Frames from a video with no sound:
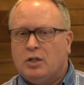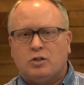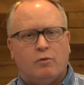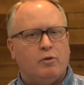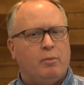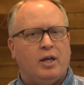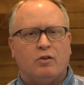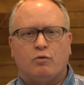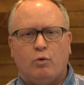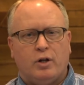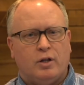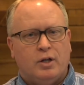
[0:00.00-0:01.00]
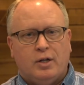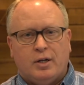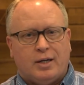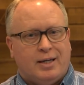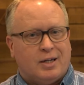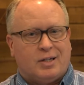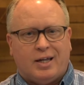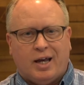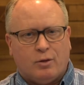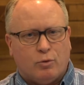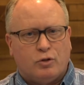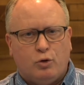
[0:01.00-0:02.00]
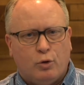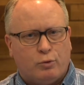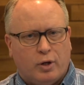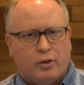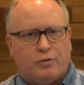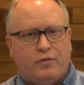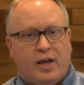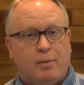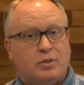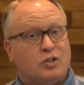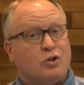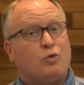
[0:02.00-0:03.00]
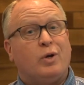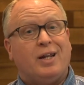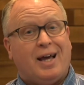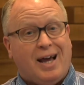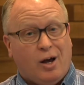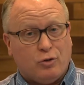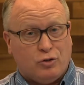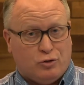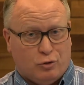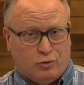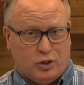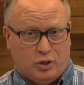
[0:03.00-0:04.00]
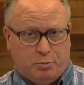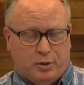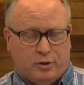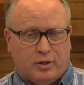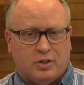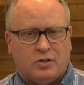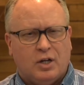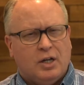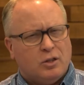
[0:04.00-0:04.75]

Some of you may just want to get together with two or three other families and create a house church experience.